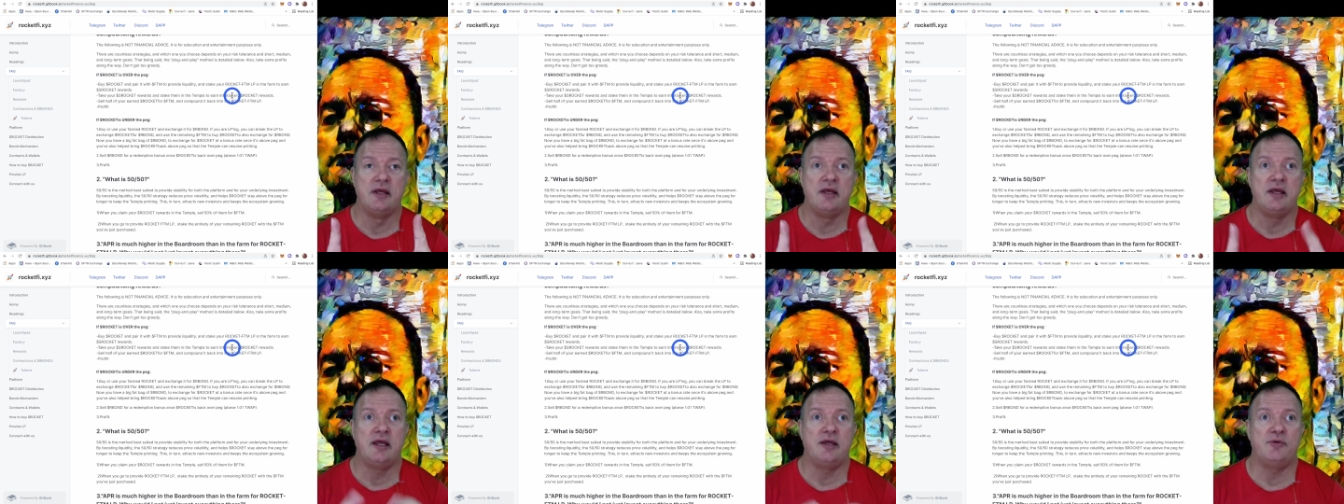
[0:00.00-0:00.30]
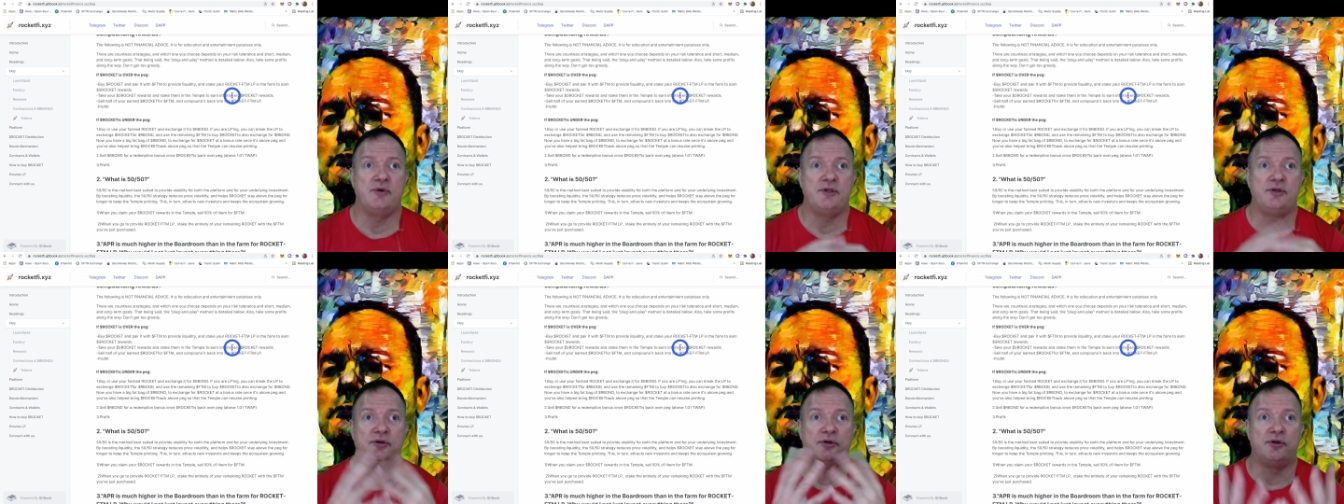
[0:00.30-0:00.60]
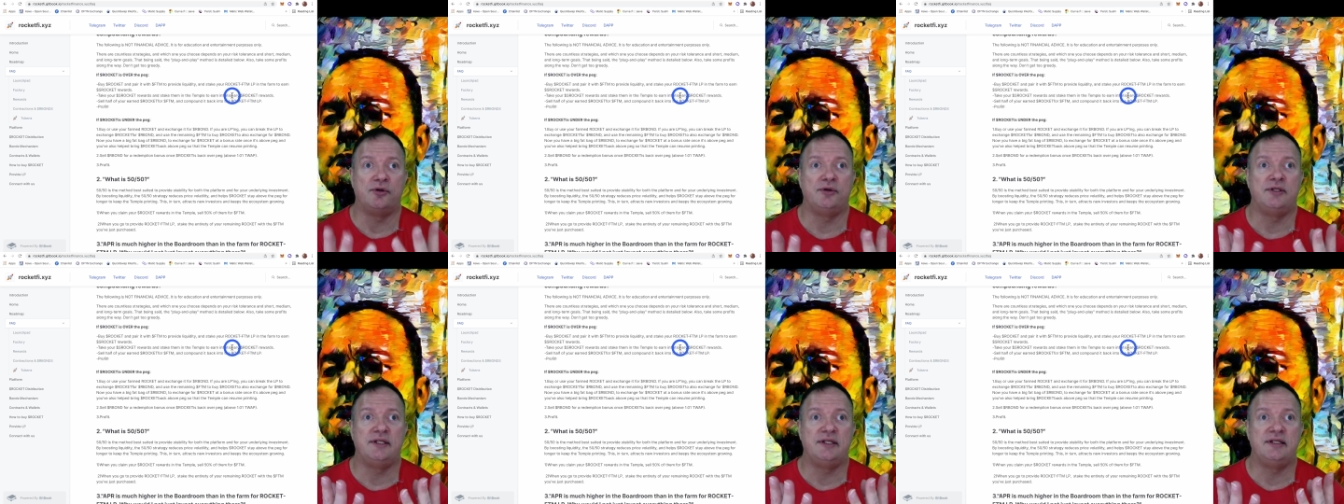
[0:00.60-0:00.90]
And when you
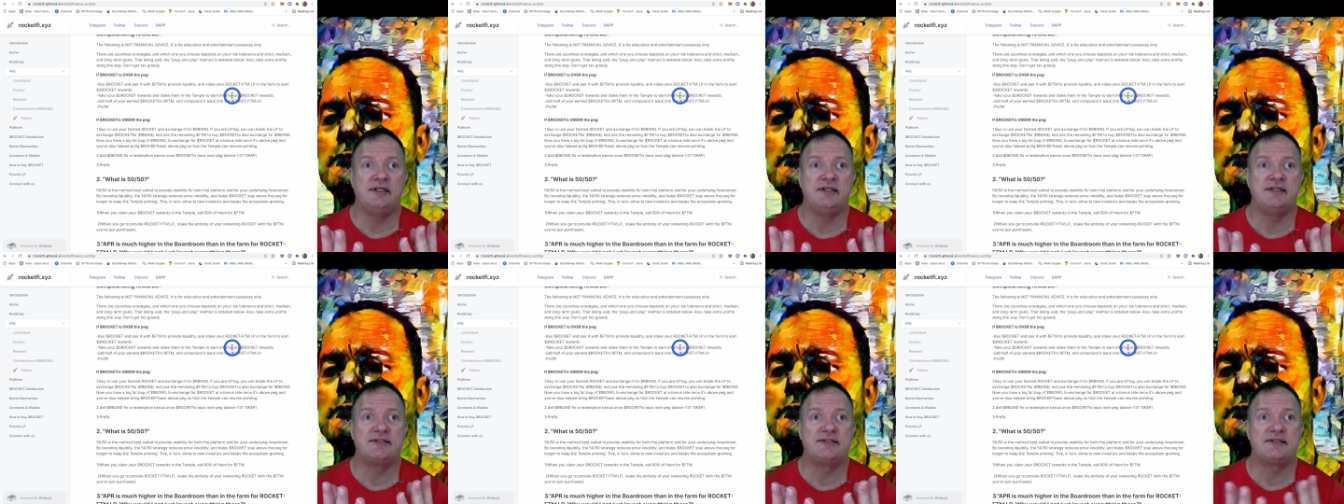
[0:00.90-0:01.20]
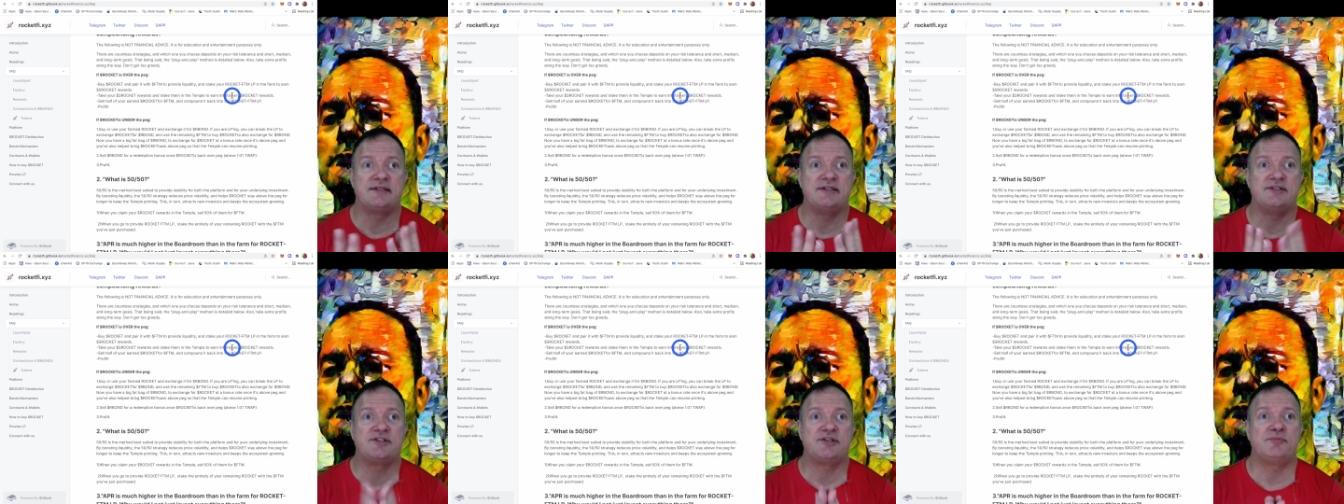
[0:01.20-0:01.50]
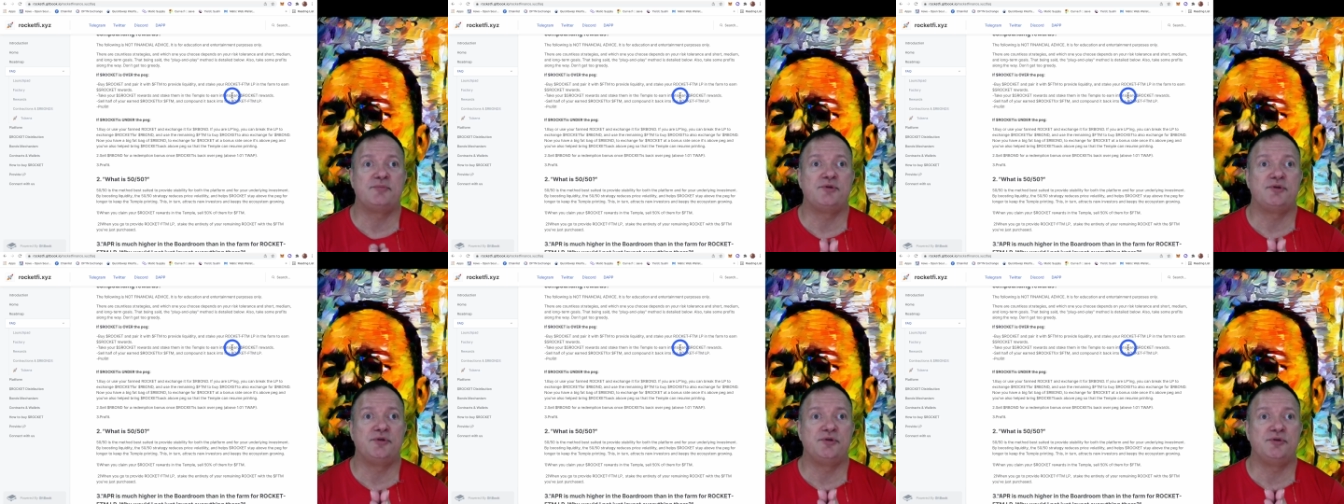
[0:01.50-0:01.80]
earn these, it's
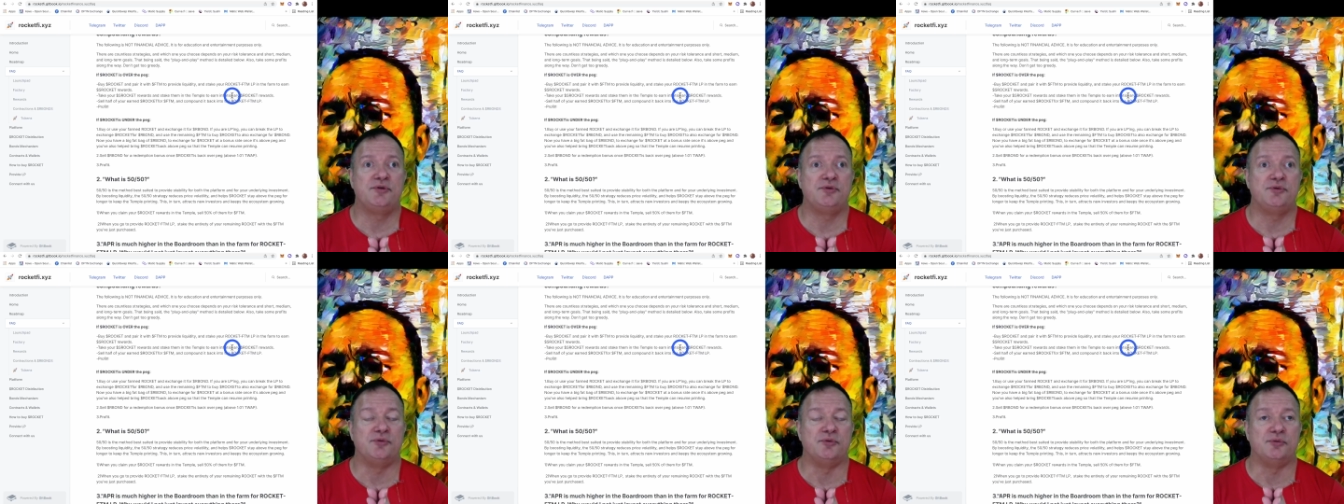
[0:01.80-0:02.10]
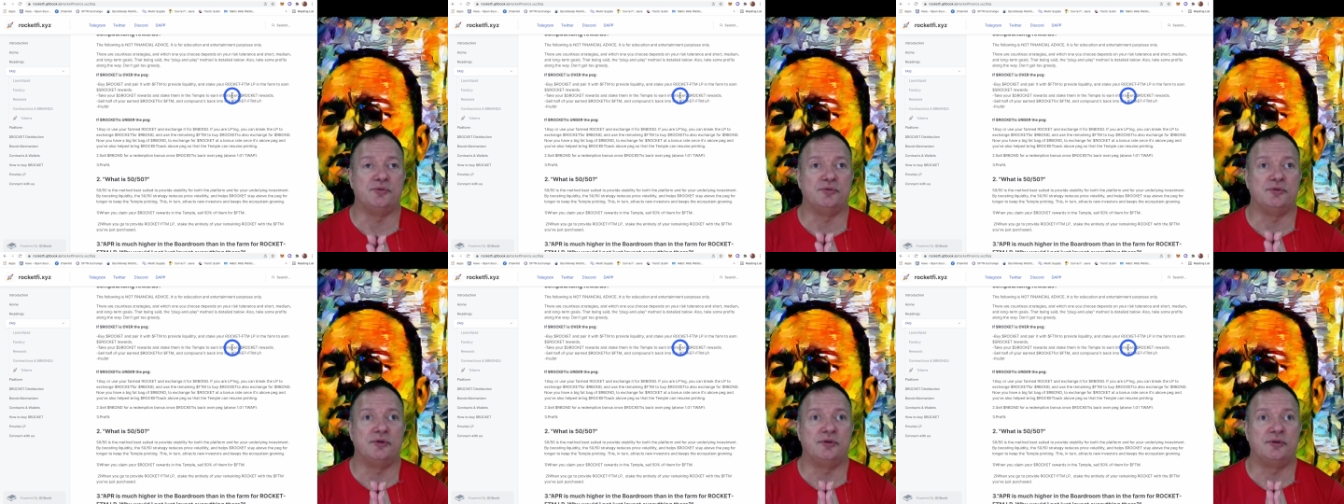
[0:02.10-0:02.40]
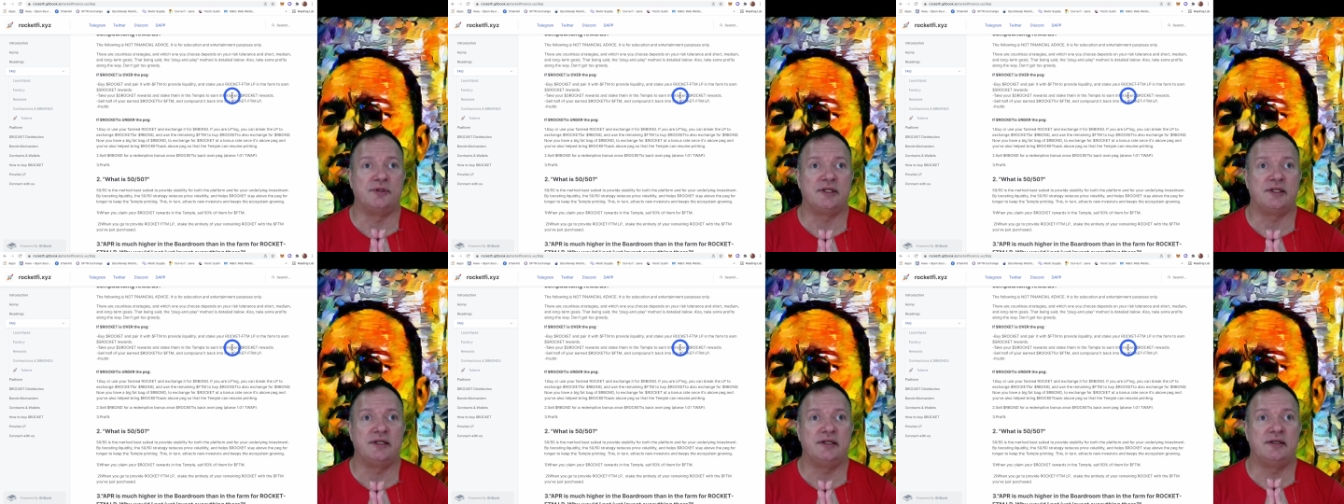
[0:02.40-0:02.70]
up to you,
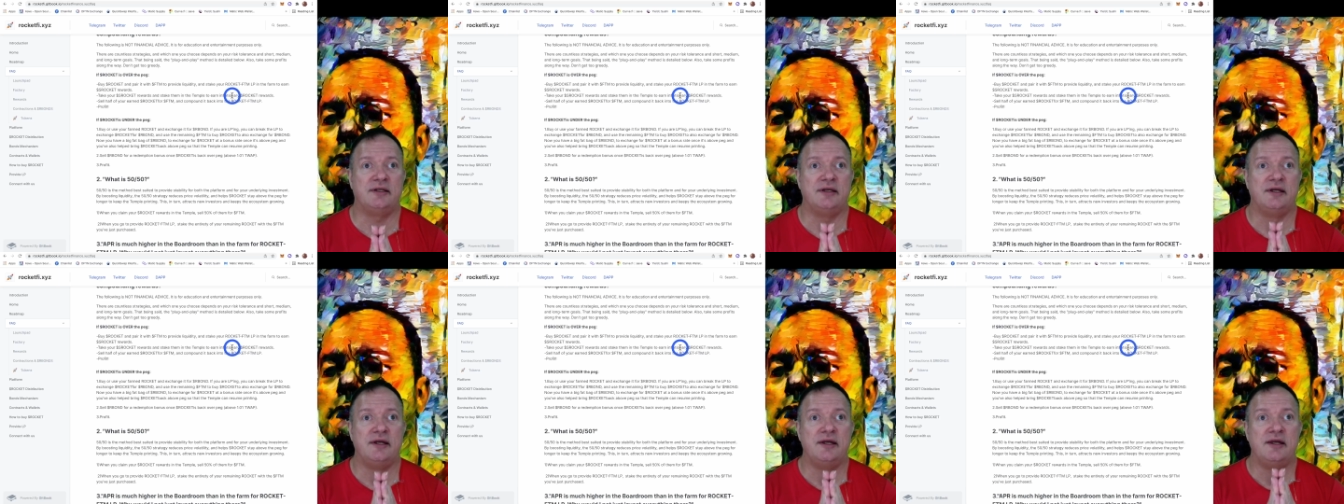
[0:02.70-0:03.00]
okay?